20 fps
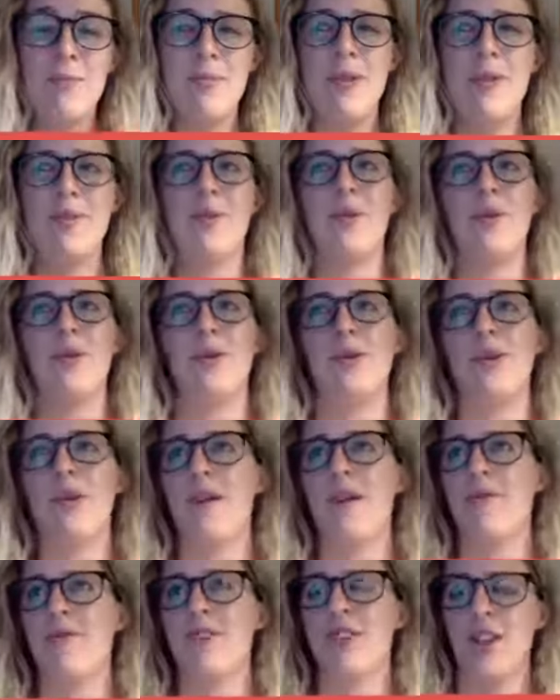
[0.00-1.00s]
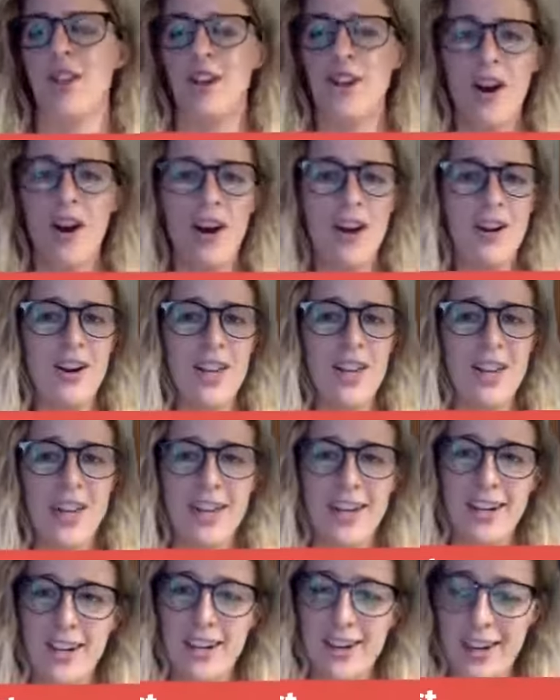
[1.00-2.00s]
people who love to
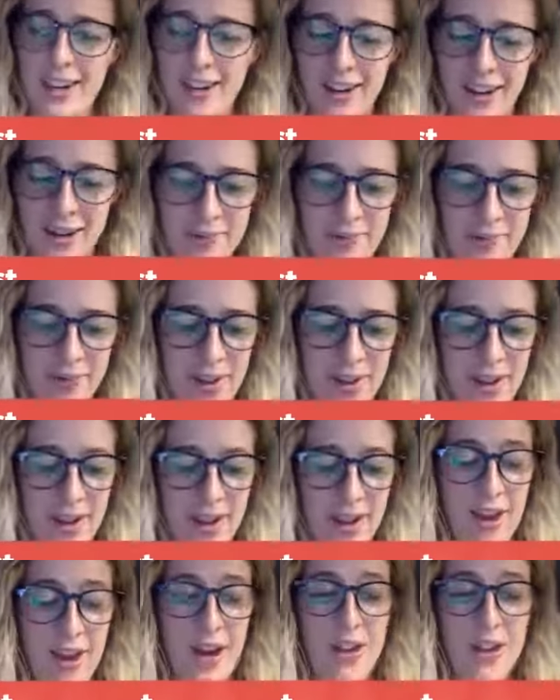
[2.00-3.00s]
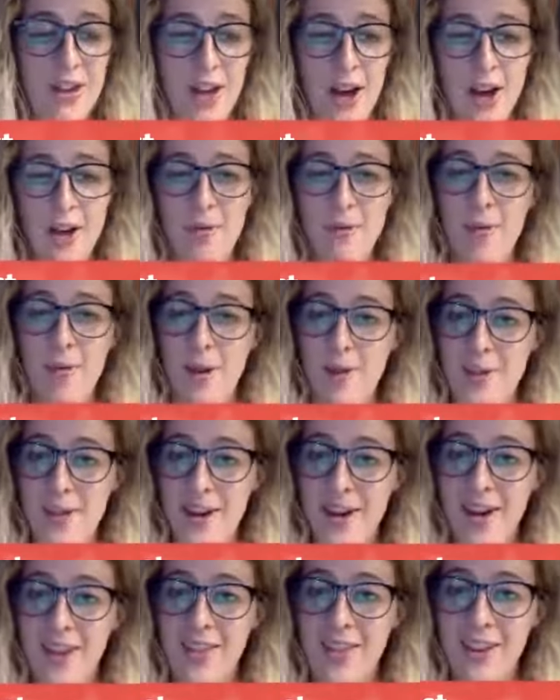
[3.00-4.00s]
garden, a lot of
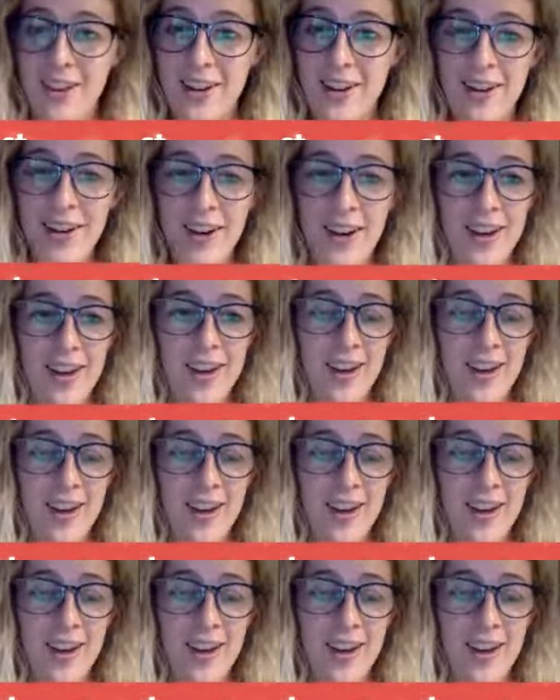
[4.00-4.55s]
women on there.